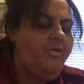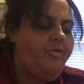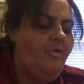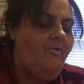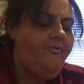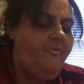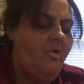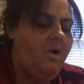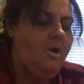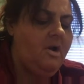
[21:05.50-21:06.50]
sold
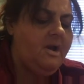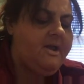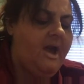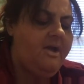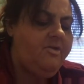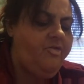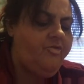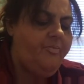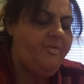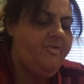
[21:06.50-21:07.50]
for, again,
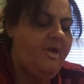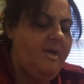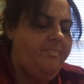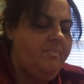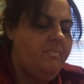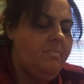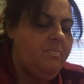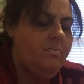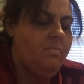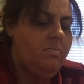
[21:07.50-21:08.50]
Stupid Tape.
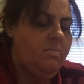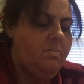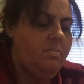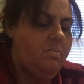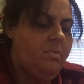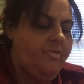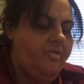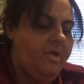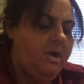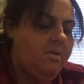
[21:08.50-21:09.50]
Let's
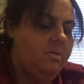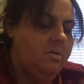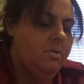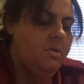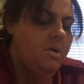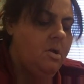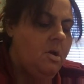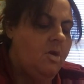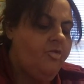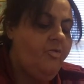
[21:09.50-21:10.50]
see.
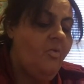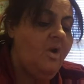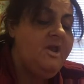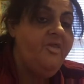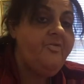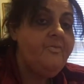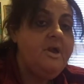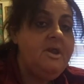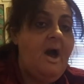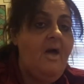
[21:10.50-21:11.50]

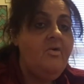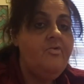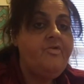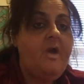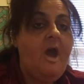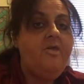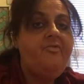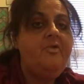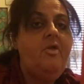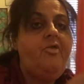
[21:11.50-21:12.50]
$23, guys,
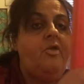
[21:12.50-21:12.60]
for this